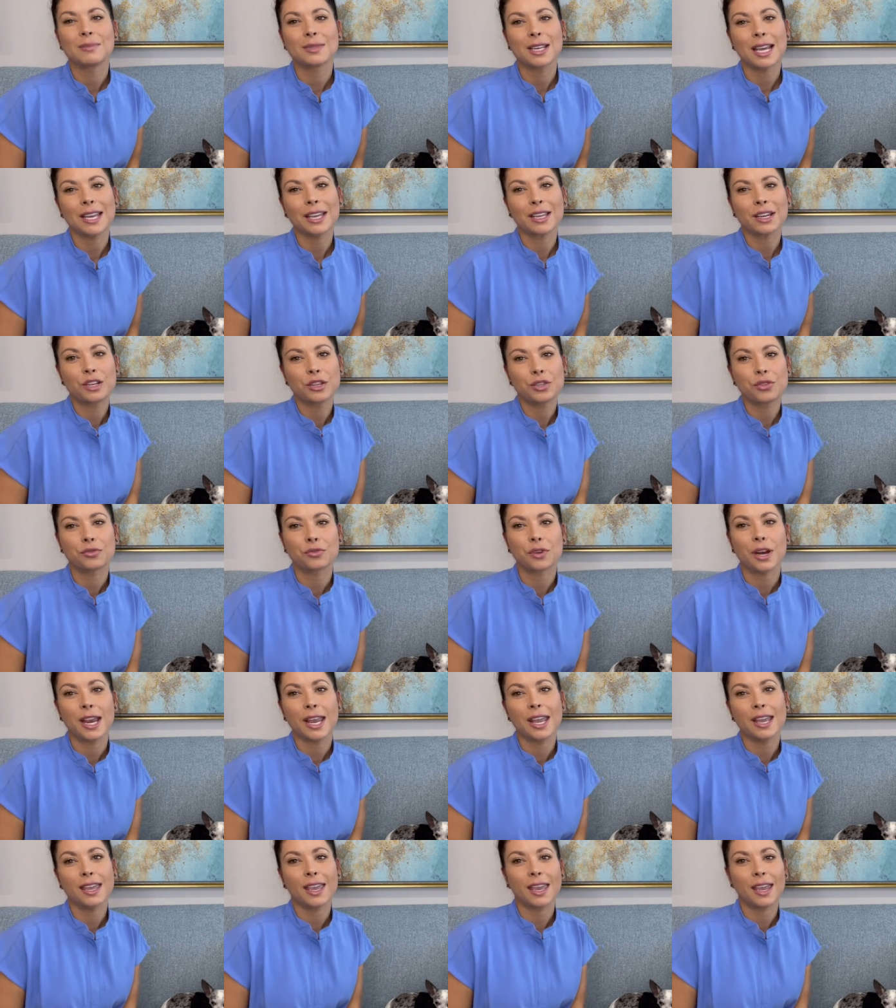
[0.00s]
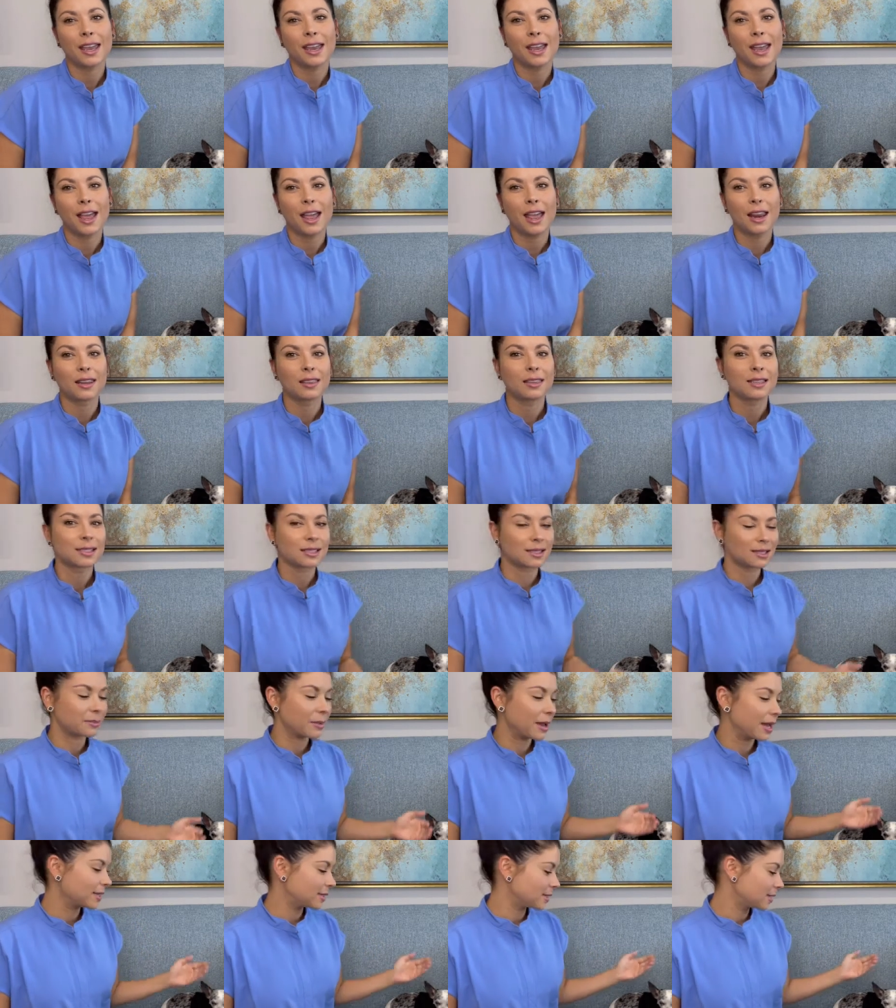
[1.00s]
Diana Drake and this
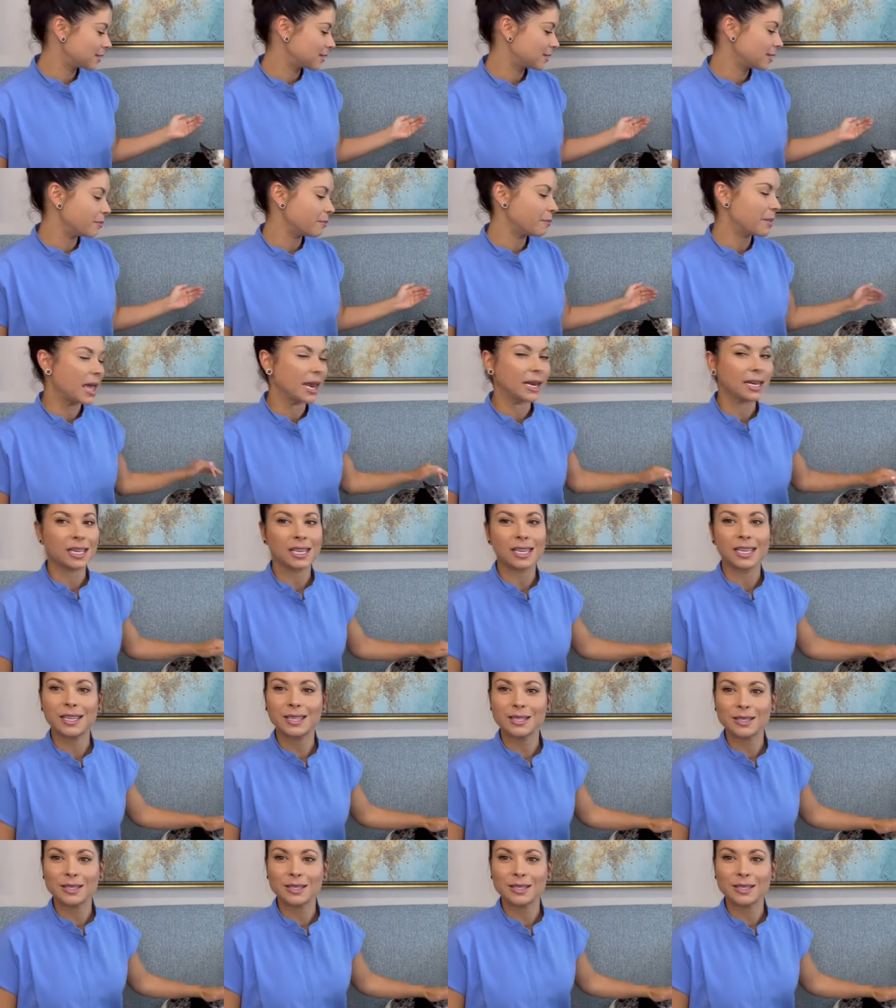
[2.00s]
is my assistant Benny.